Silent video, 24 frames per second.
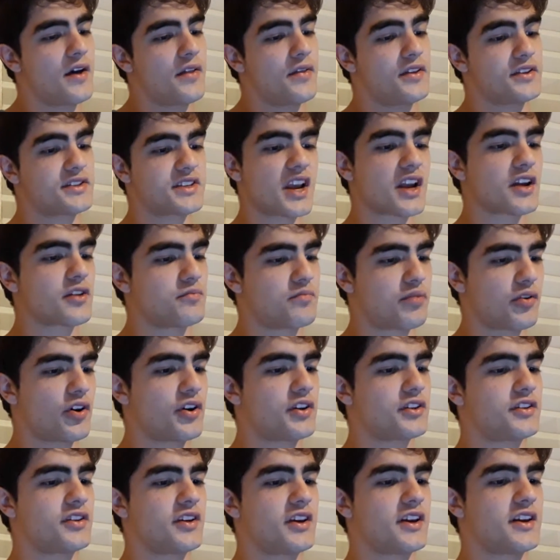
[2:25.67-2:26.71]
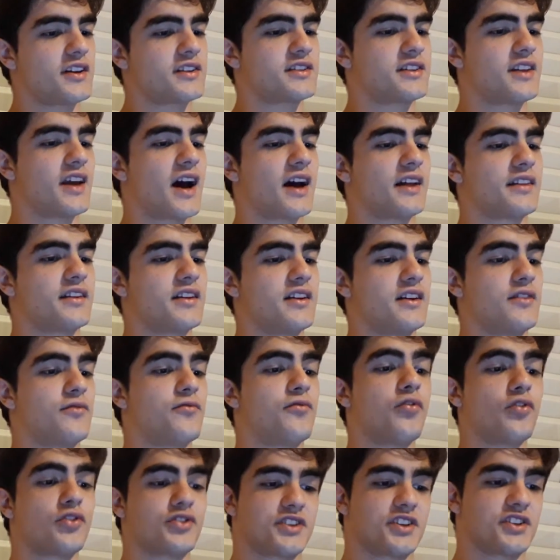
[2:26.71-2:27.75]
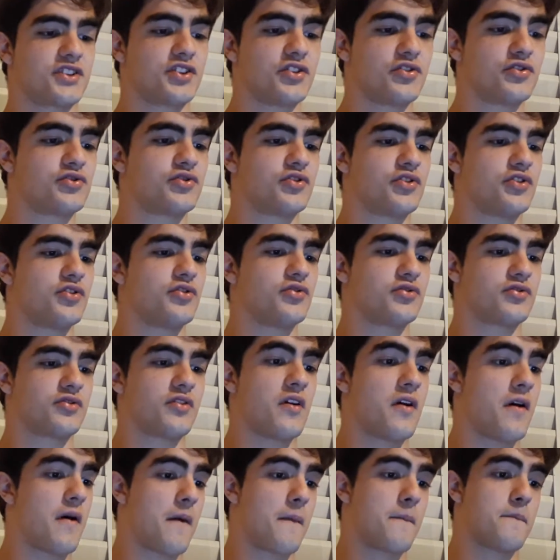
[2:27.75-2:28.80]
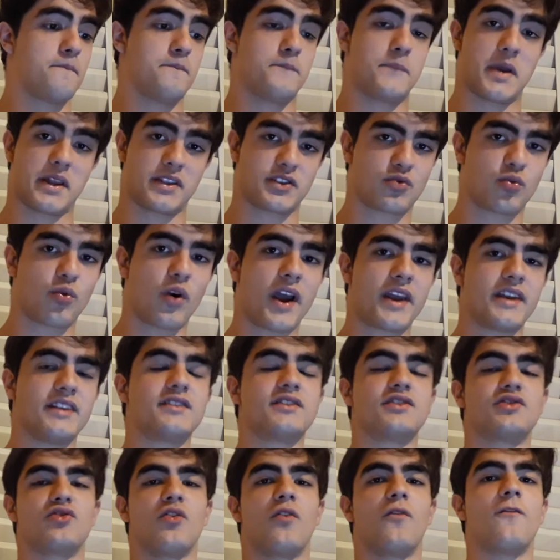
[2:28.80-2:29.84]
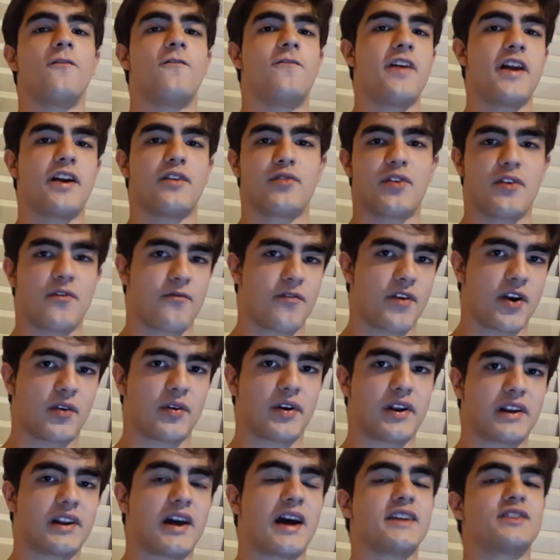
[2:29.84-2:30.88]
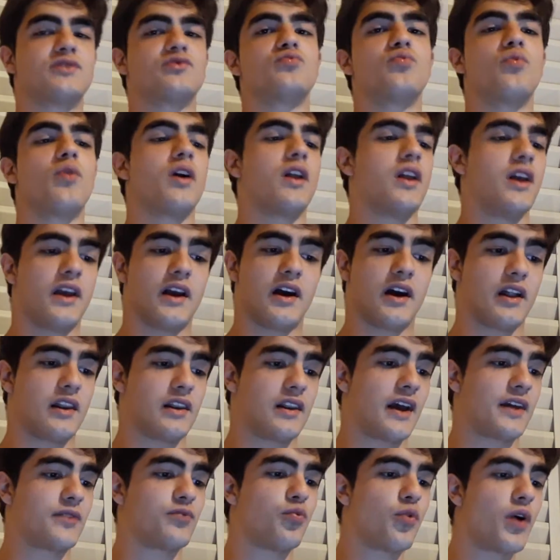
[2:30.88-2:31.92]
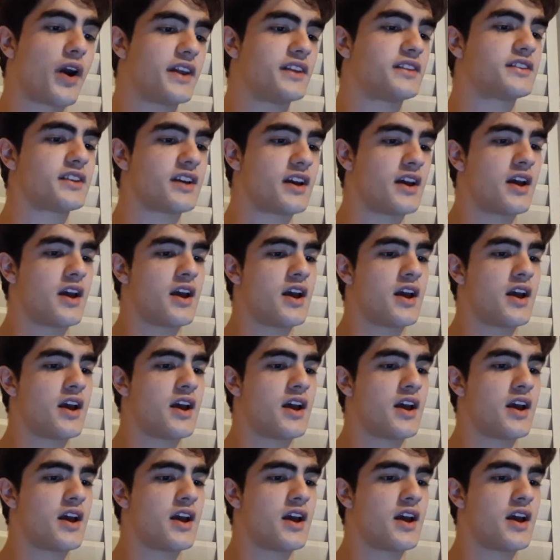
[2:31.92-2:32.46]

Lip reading: The second point is that it forces you to use bitch weight, so very, very lightweight,